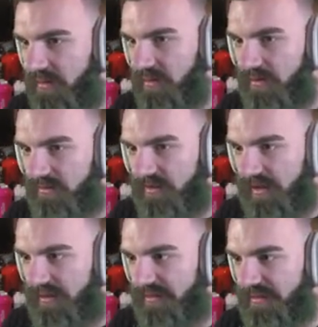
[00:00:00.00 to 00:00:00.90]
You could
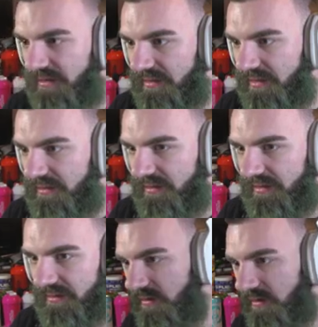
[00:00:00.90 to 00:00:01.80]
say that the that
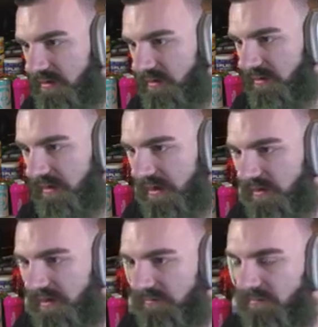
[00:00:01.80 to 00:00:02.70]
the, the A N
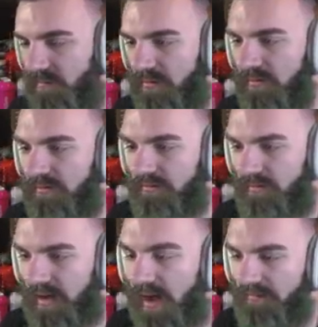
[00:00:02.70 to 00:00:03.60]
ninety-four
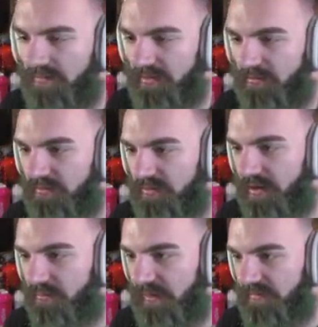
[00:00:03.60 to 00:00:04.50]
obviously is
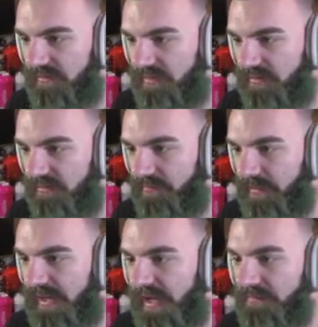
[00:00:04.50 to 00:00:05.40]
recycled. We haven't seen it since
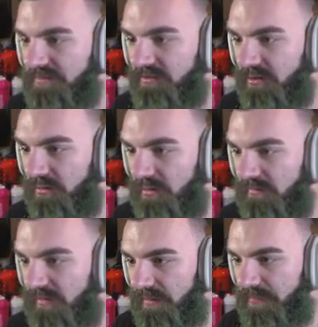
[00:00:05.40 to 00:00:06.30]
Black Ops two, and
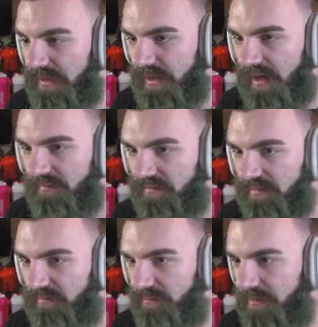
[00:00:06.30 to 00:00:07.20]
the V M P obviously
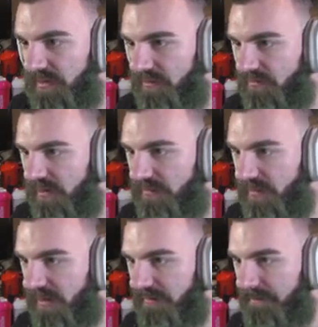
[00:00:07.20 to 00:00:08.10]
from B O three, but